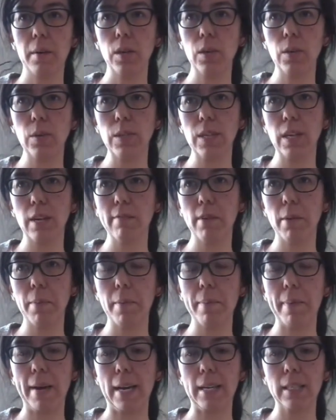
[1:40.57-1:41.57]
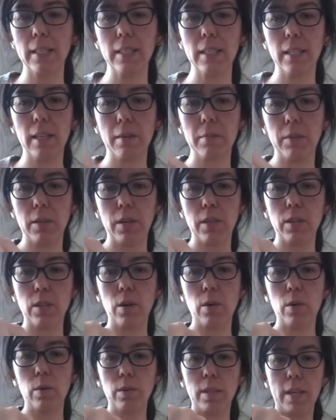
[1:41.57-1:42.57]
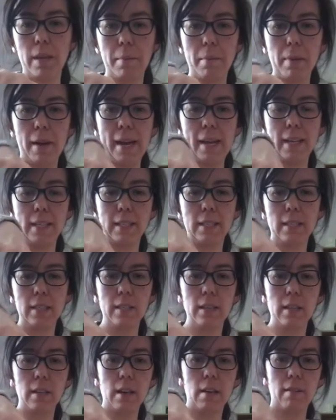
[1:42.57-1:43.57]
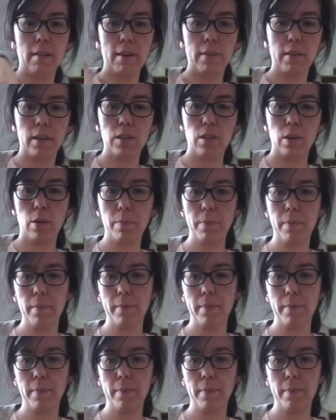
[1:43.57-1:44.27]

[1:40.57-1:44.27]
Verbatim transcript: using a rubber band, I'm going to hold it in place around the top.